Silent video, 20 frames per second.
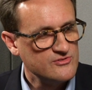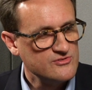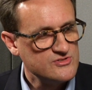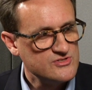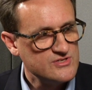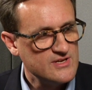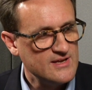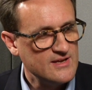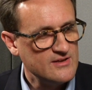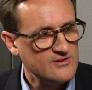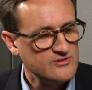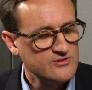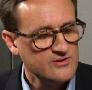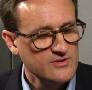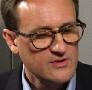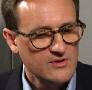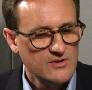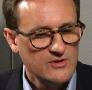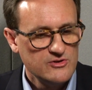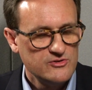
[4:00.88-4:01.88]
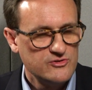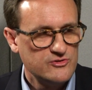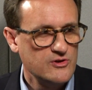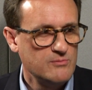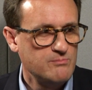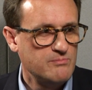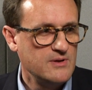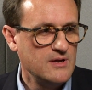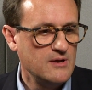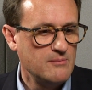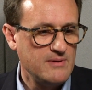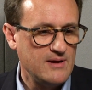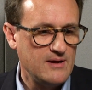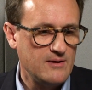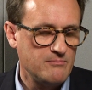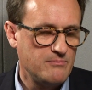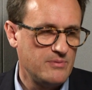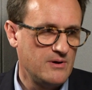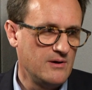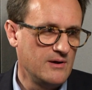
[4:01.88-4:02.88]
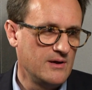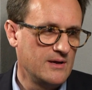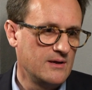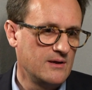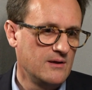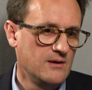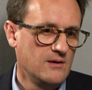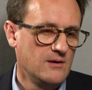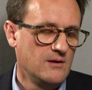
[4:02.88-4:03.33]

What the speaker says: and shares should be about buying